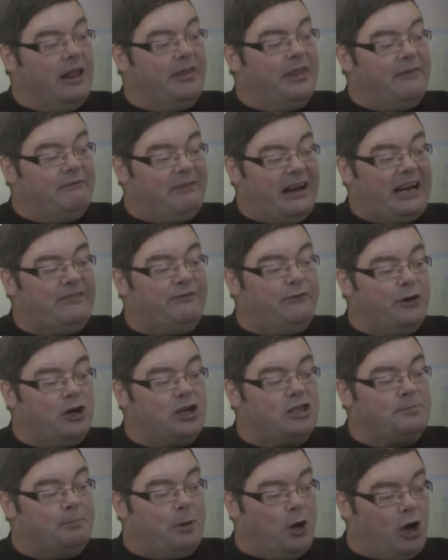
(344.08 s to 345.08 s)
the very
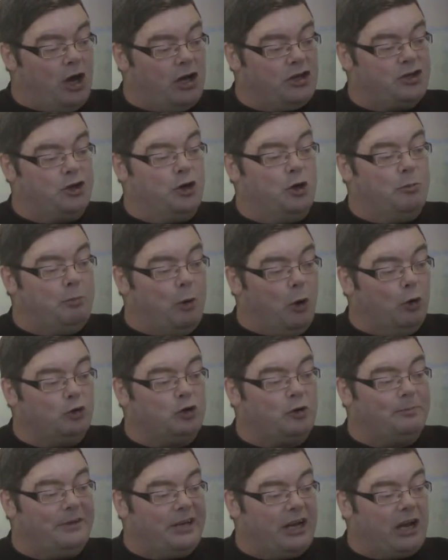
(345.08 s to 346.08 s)
first person who
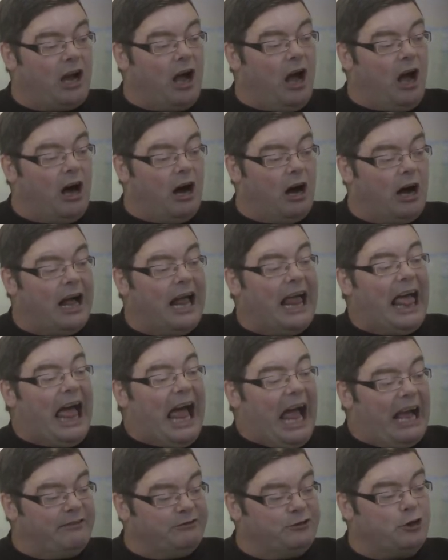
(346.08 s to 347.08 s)
pulled up in a car
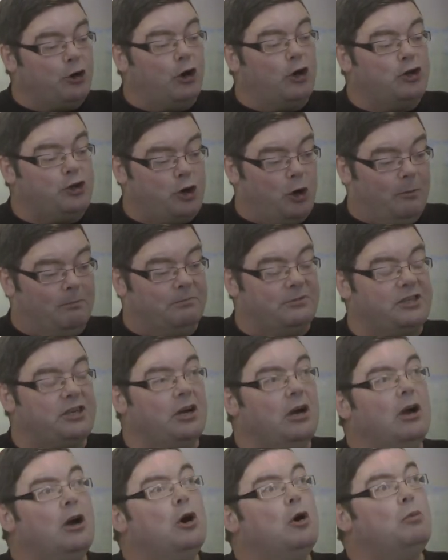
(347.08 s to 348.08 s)
after I jumped
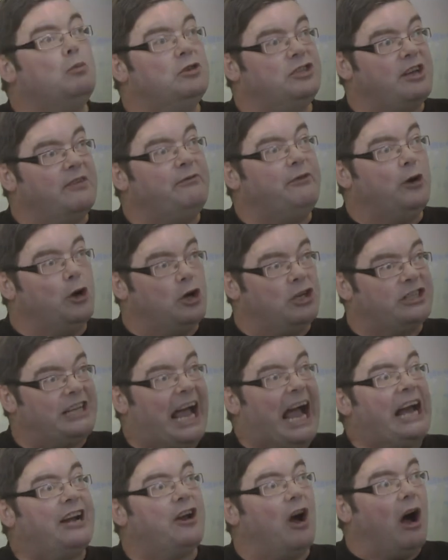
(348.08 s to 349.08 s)
was a first
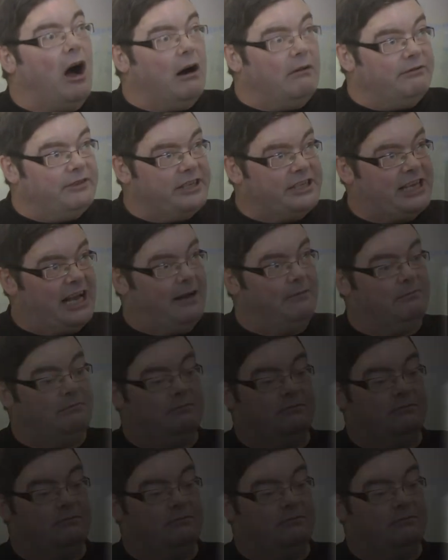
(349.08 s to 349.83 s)
aid officer.